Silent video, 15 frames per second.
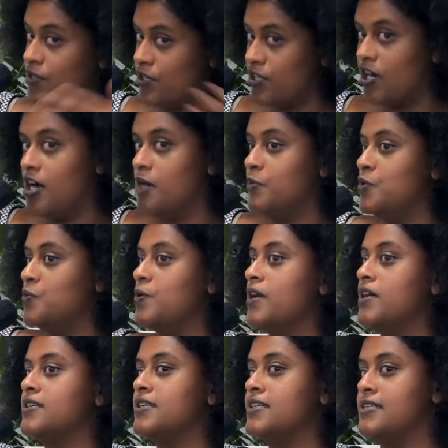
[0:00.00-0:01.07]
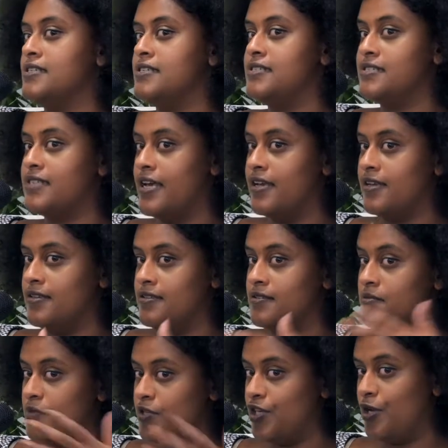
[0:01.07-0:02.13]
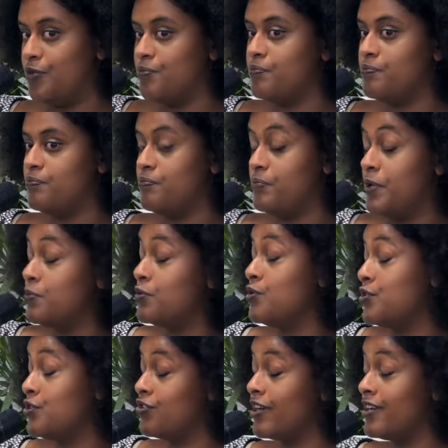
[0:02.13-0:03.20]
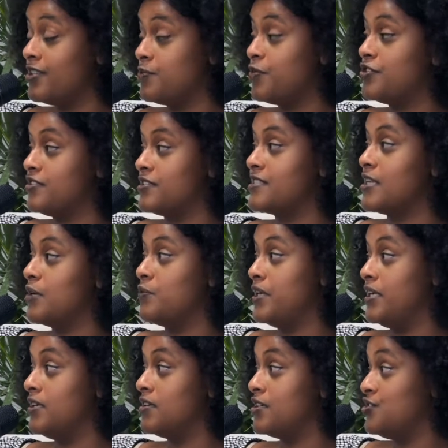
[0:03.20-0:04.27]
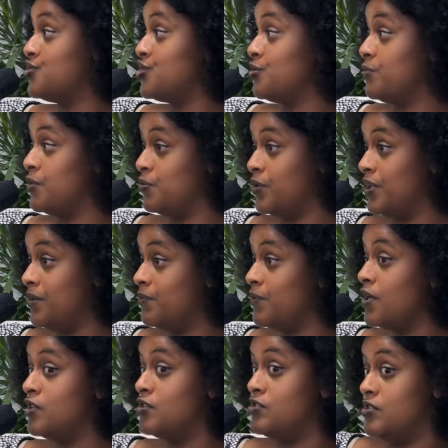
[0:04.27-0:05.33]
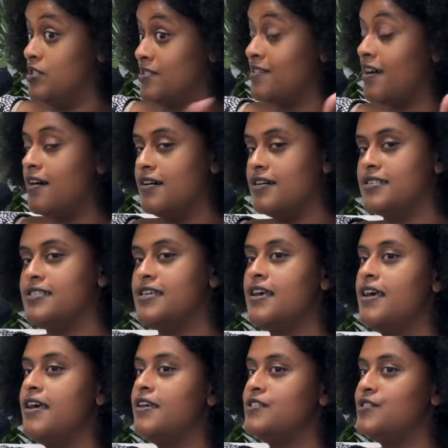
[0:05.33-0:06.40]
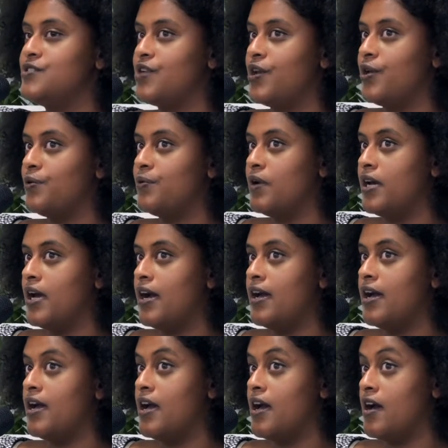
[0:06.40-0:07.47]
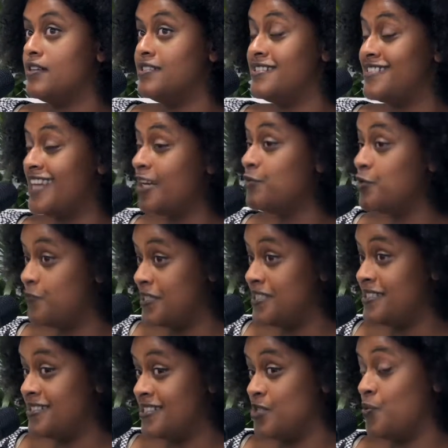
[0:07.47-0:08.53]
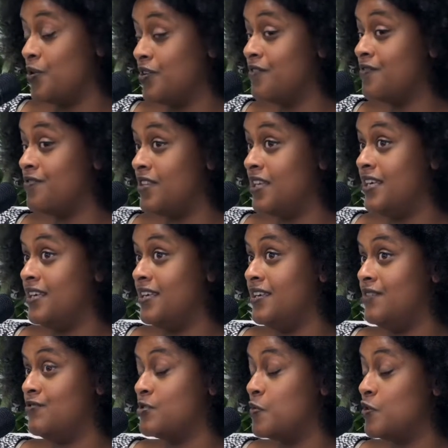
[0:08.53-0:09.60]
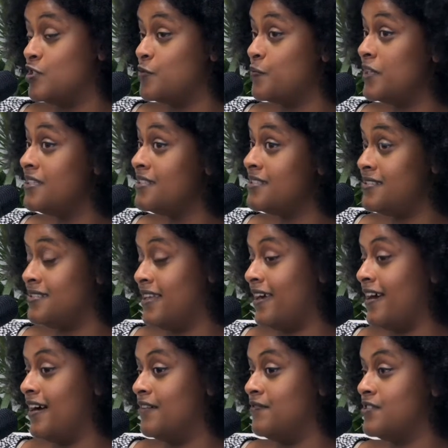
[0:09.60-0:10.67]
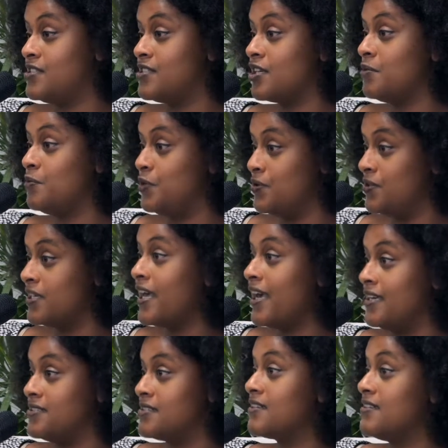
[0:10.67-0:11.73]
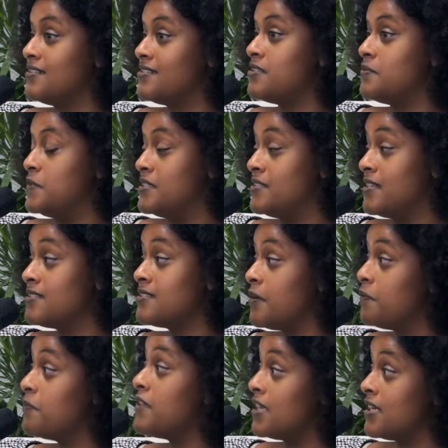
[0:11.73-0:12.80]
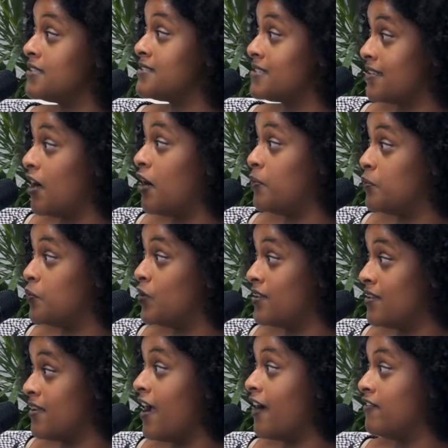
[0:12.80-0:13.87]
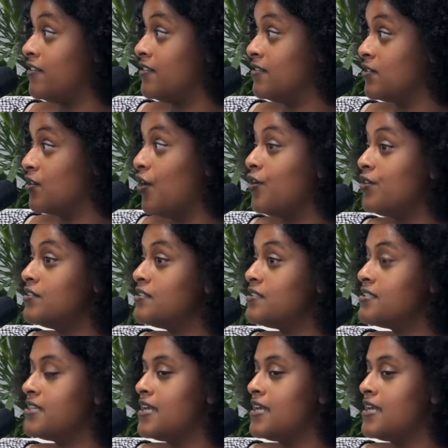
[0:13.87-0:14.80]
garment workers and people who create the products that we consume and we discard. So sustainable businesses, one of the responsibilities they have is to communicate to customers that some things come with inherent costs,